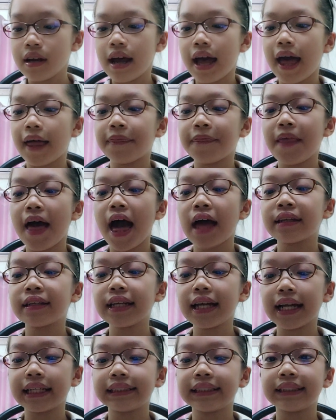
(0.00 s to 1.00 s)
And then
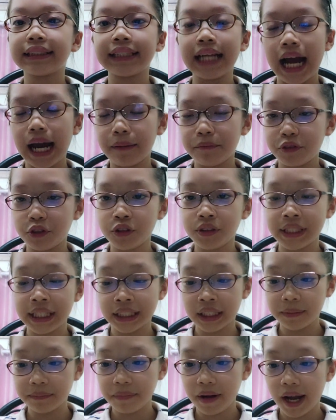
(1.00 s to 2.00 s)
it's time to say
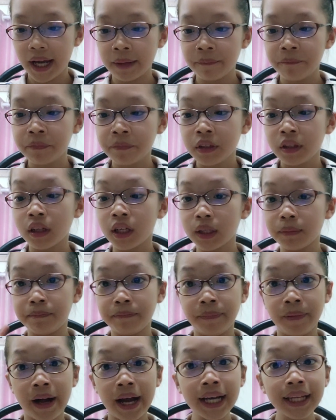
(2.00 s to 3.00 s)
goodbye.
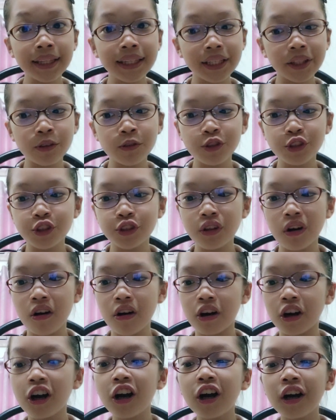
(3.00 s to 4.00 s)
Goodbye, little
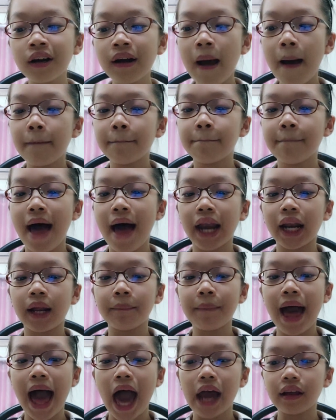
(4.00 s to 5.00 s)
star,
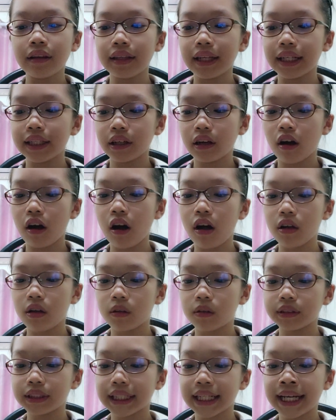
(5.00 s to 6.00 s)
Madame Adeline
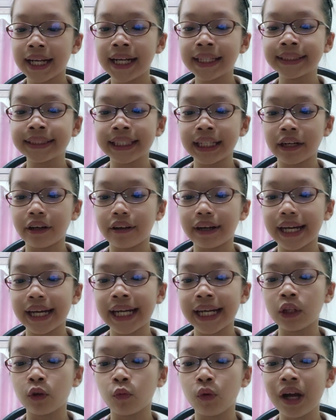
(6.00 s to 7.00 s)
called, kissing her
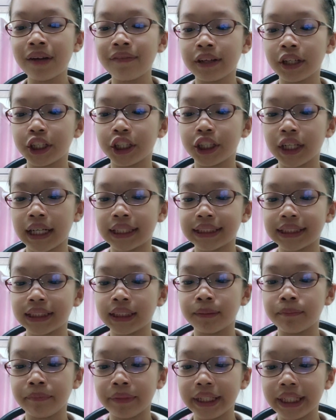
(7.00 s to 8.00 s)
hand and waving just
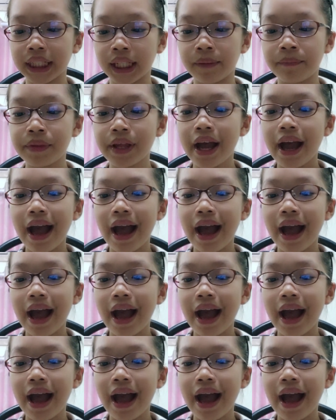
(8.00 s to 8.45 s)
to me.